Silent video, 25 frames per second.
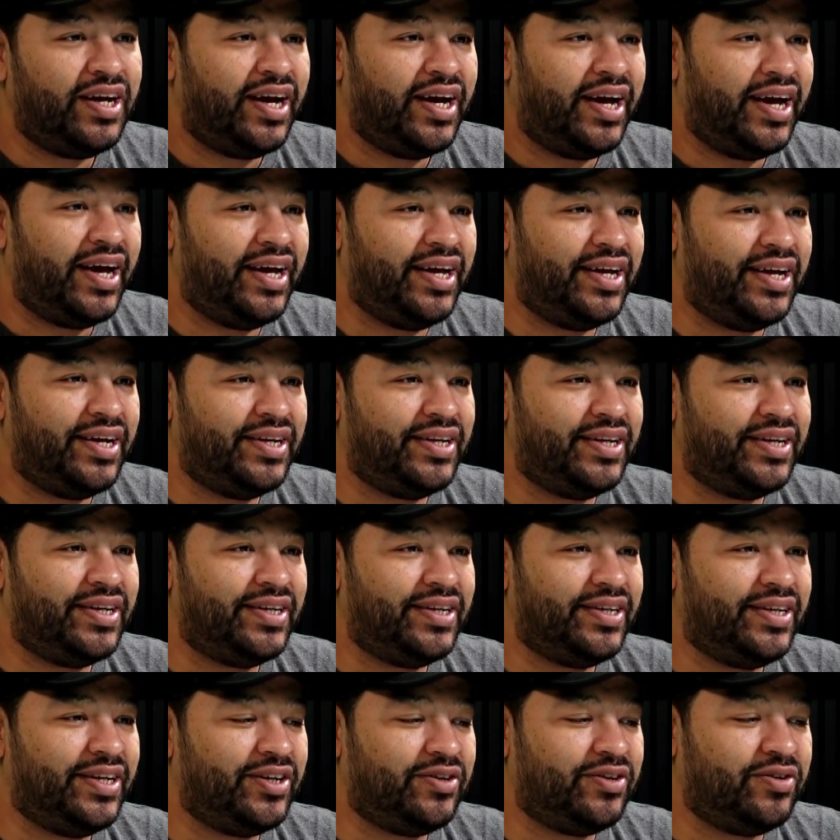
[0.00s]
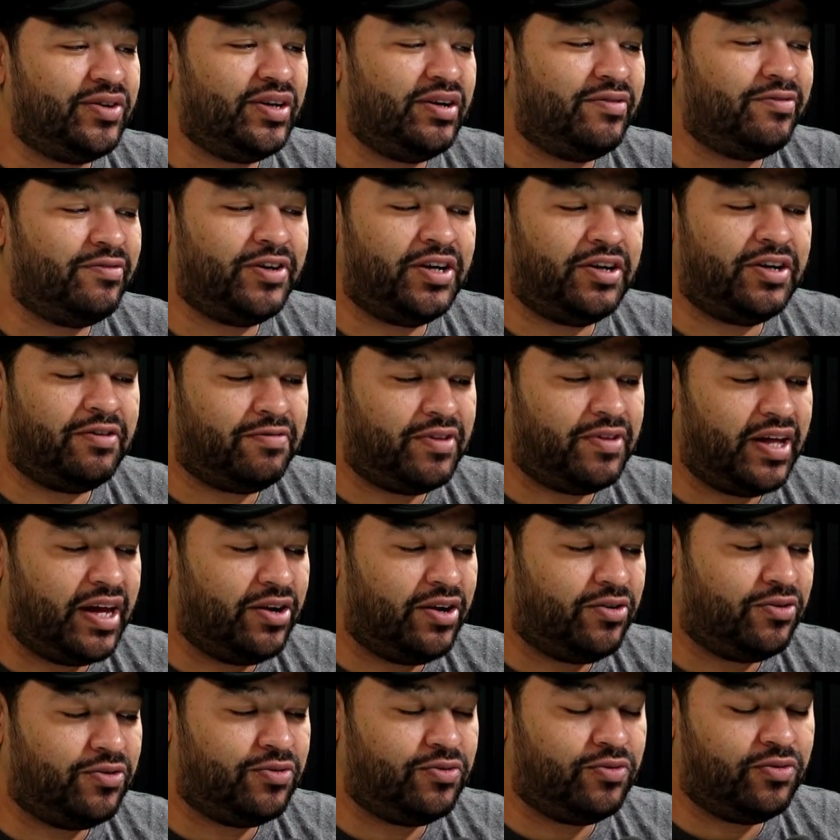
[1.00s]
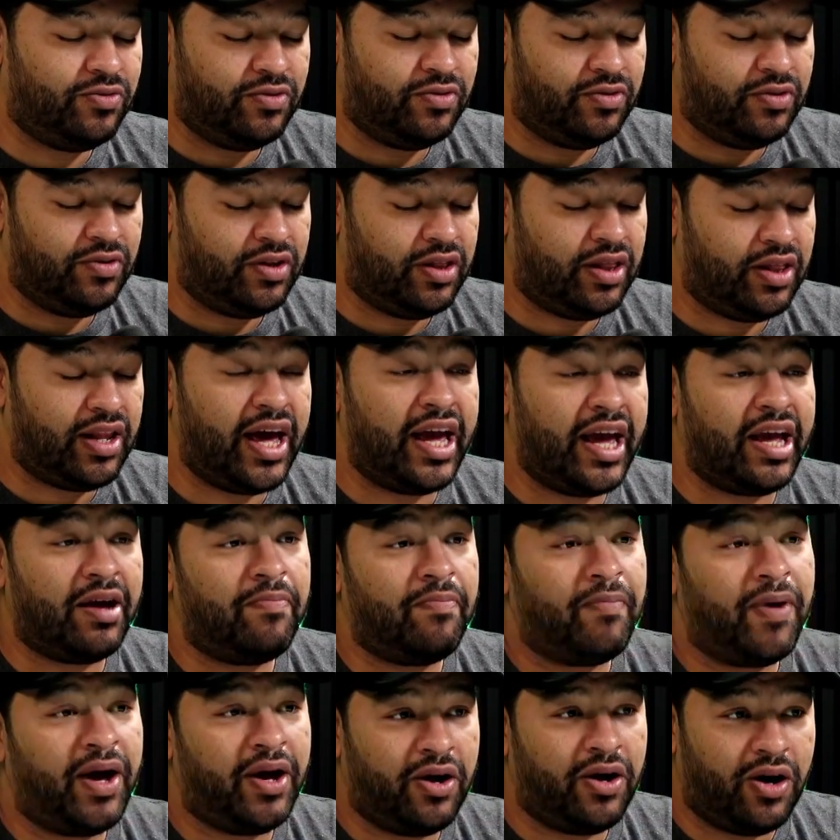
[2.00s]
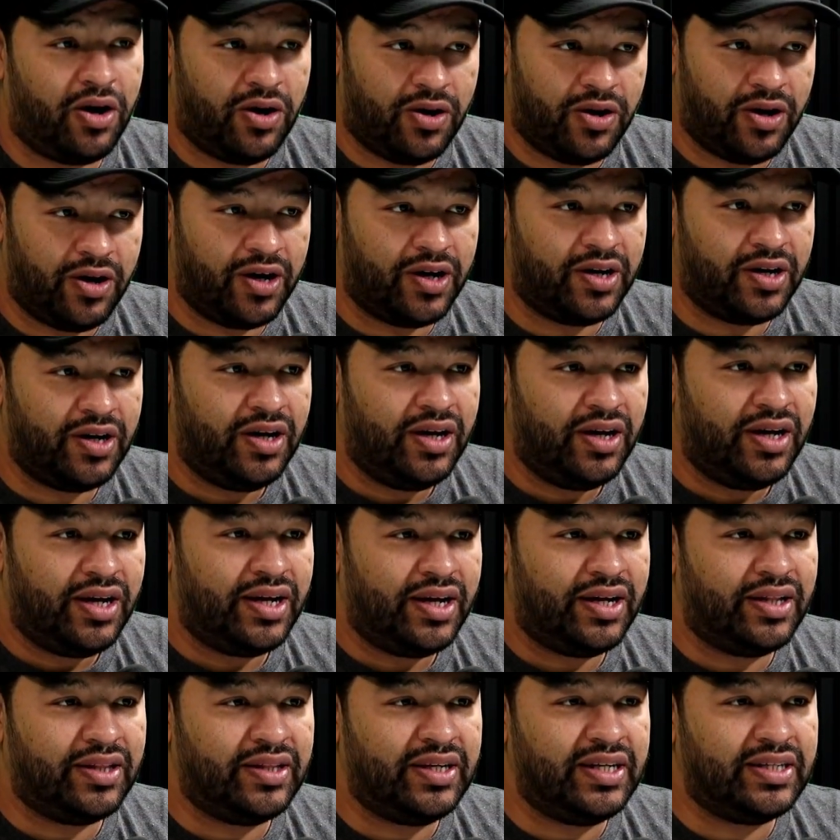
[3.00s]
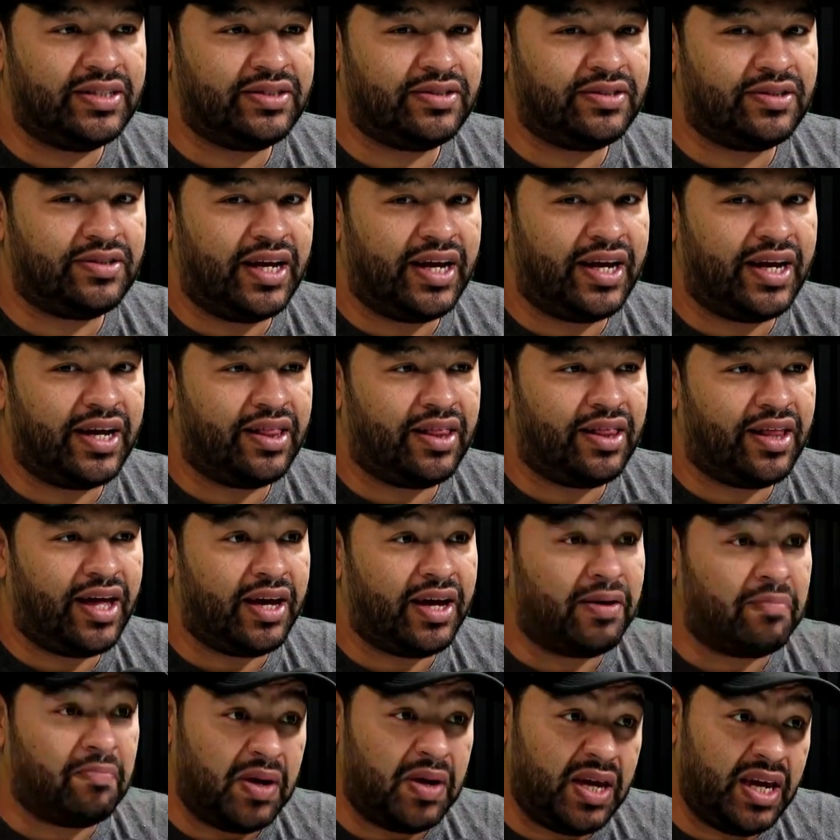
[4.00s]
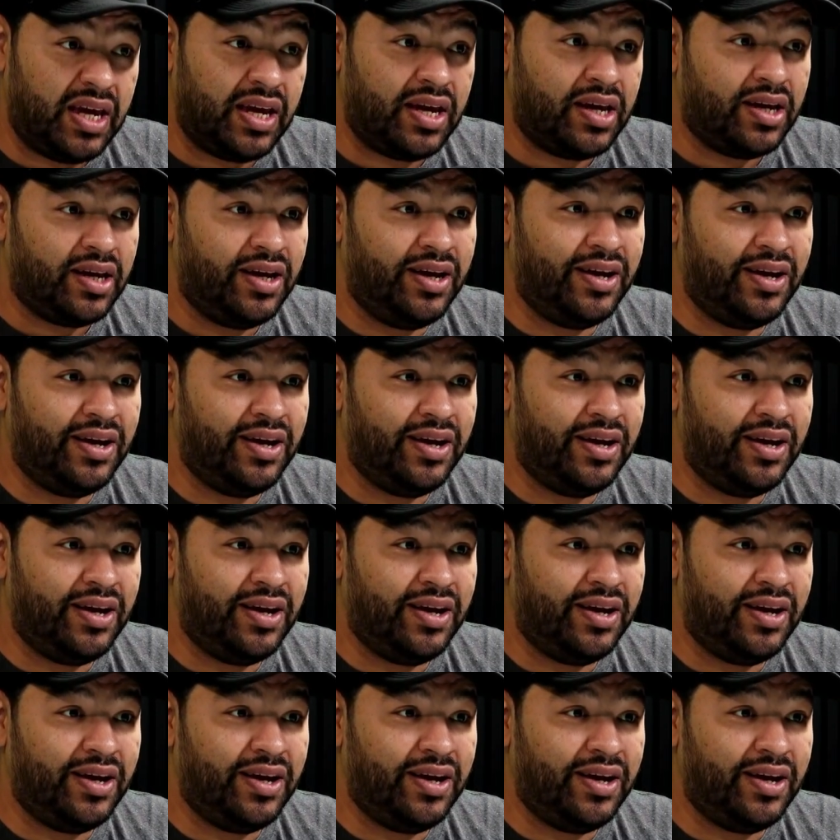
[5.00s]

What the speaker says: And, you know, even if they don't like my art, at least they can like me.